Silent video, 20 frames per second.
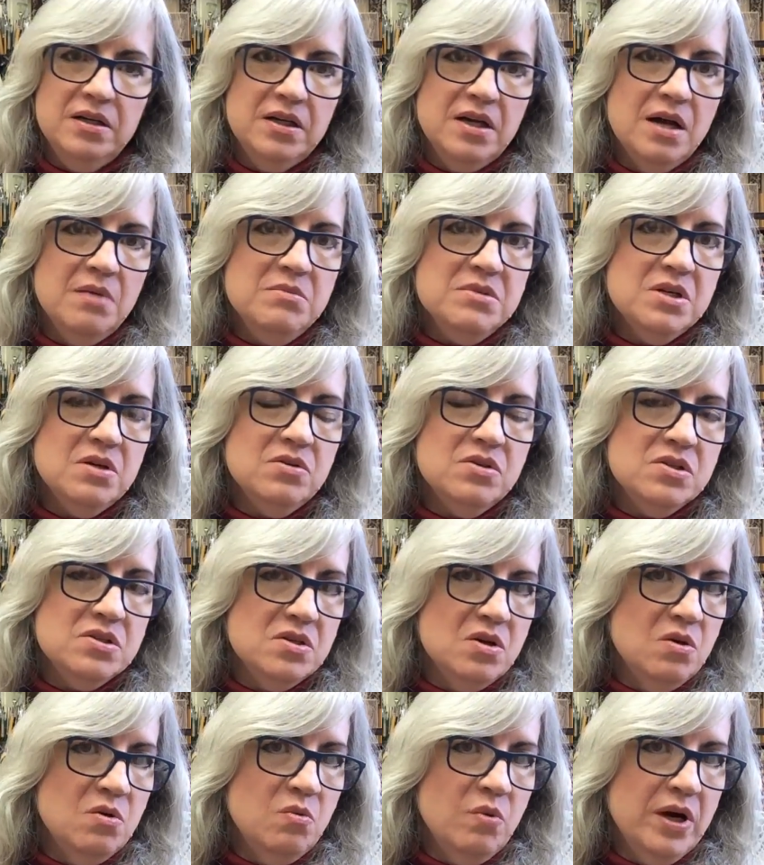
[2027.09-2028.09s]
comes out
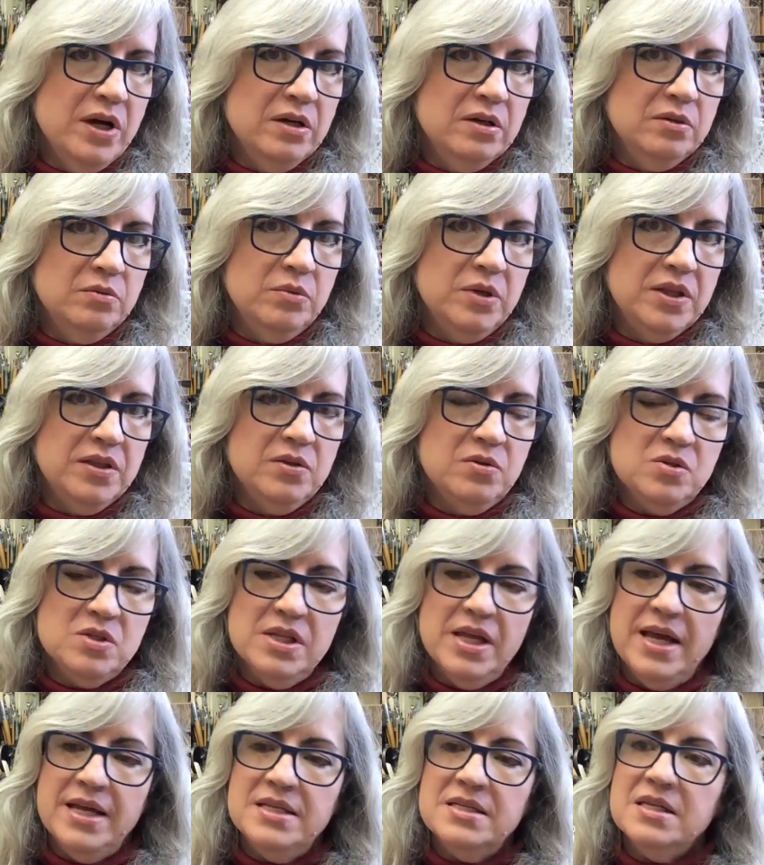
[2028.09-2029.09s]
so well with those
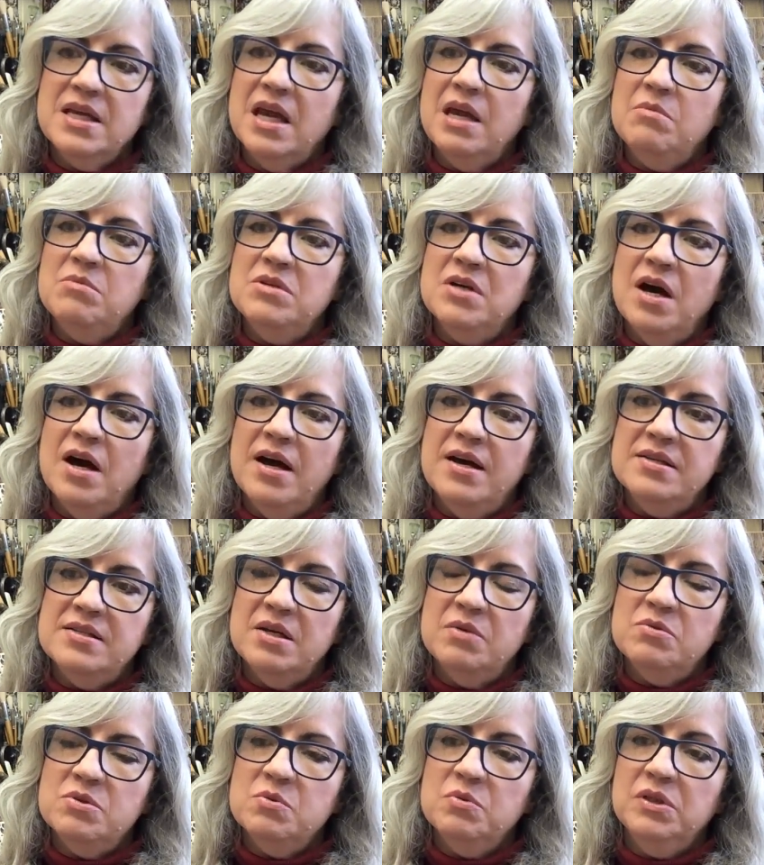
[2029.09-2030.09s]
landscape dyes.
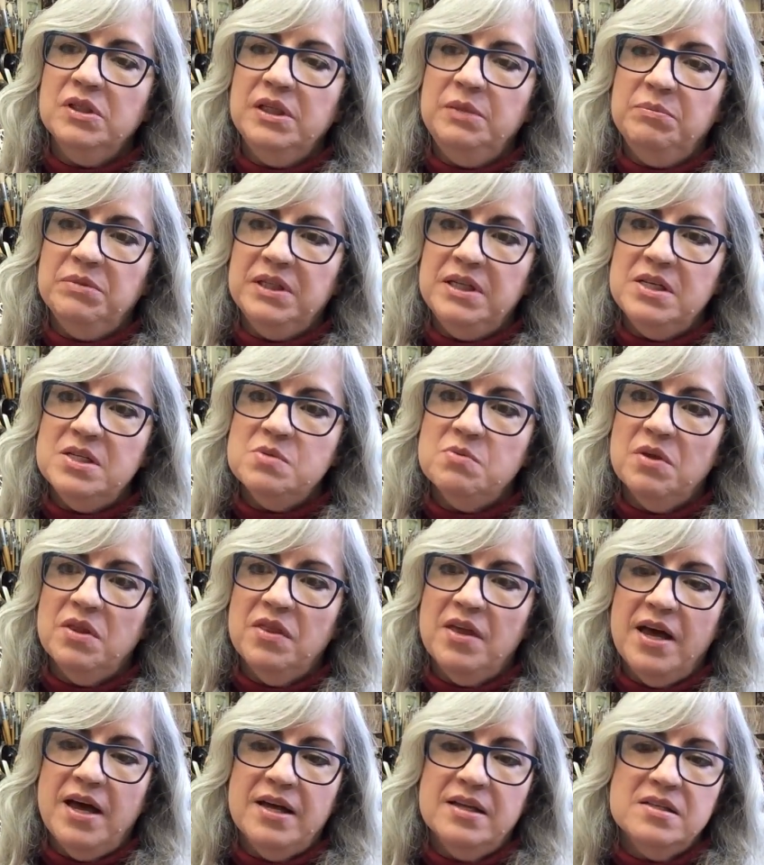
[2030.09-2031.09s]
I was really pleased with
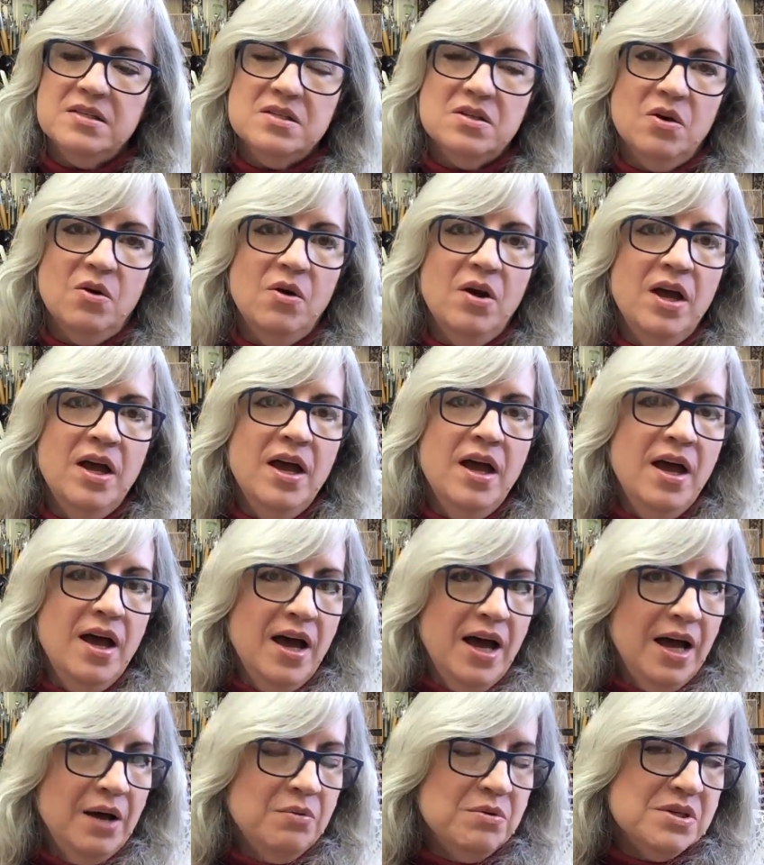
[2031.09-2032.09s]
that. So
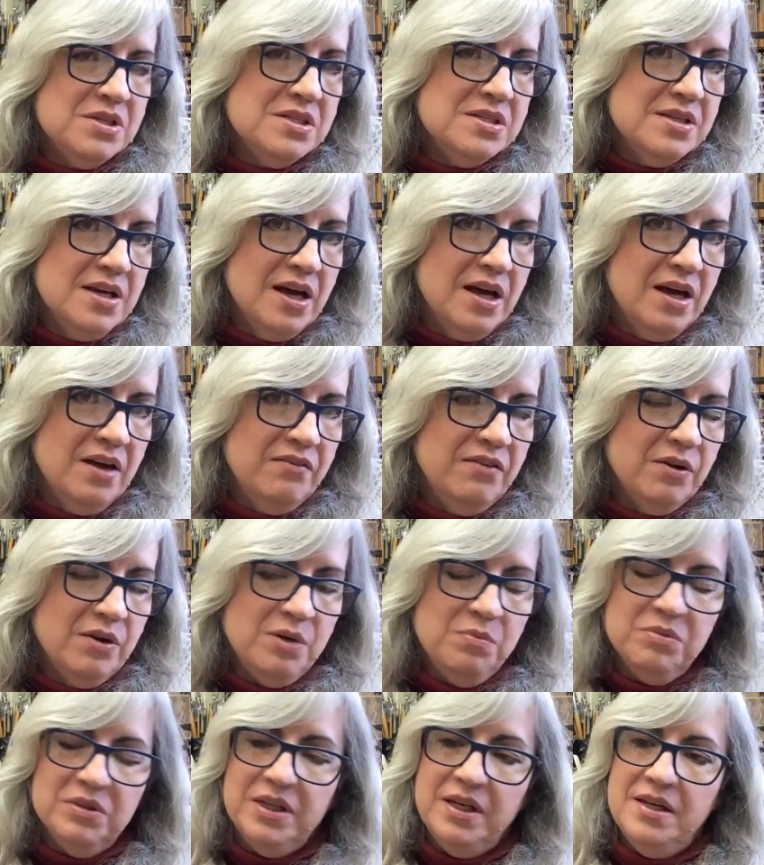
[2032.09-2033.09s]
I was
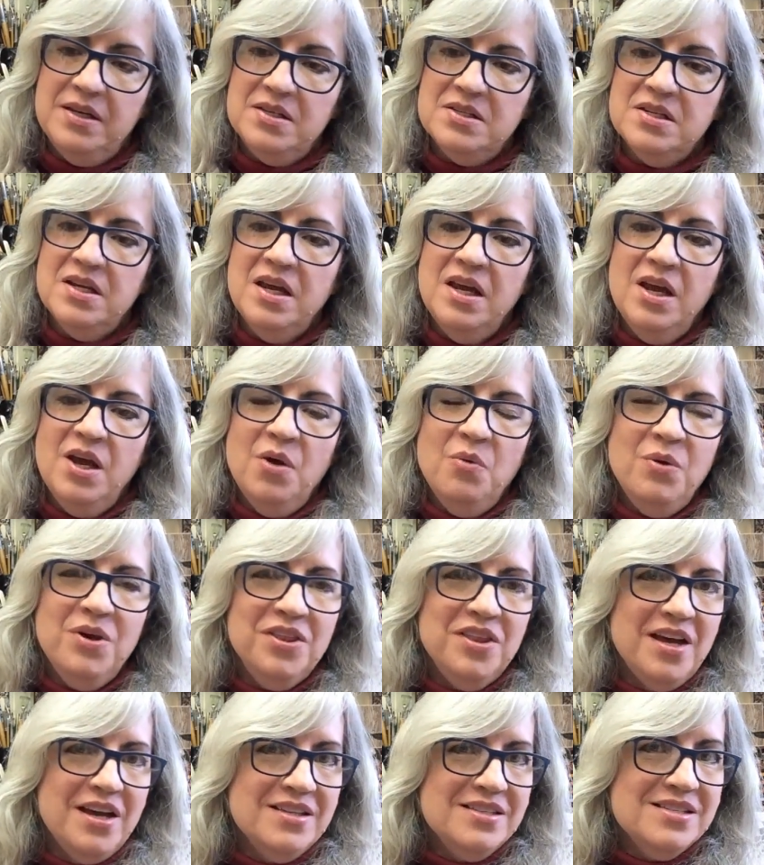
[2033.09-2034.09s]
very pleased
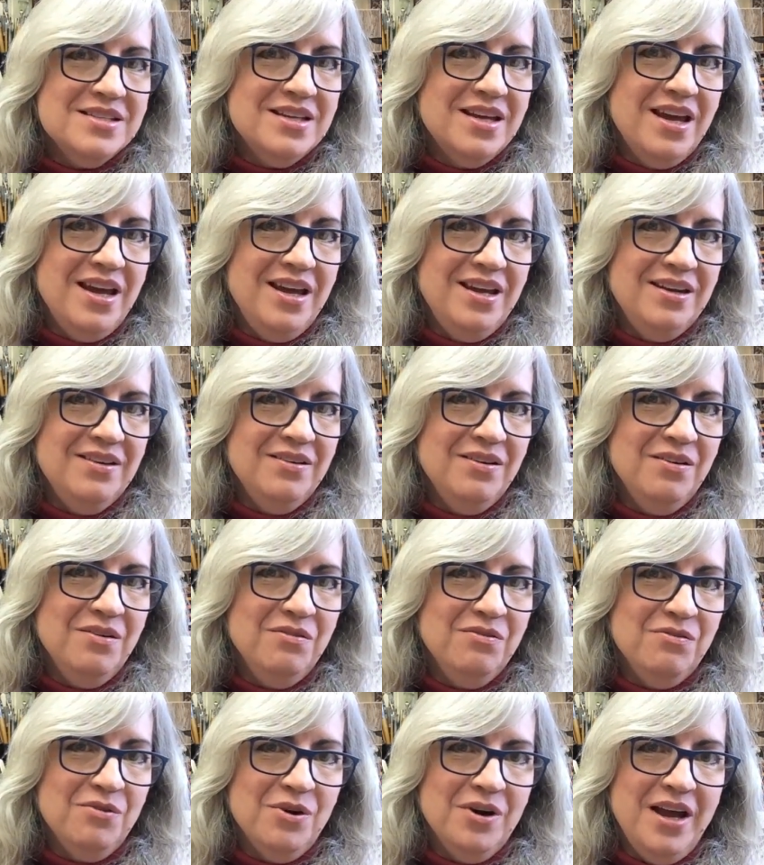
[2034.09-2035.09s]
with that skein
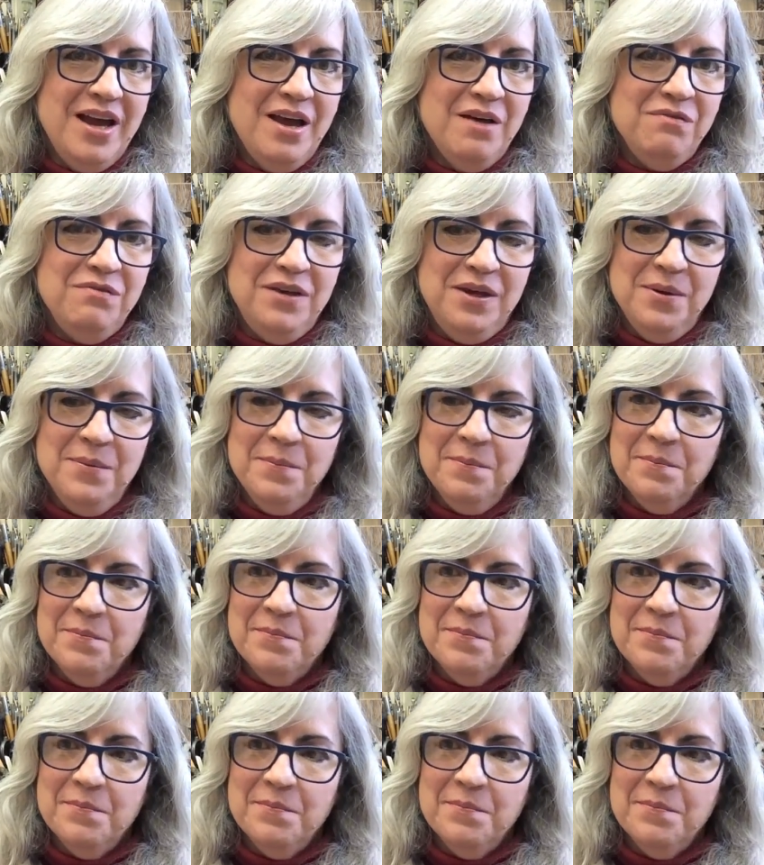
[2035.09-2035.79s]
for Effie.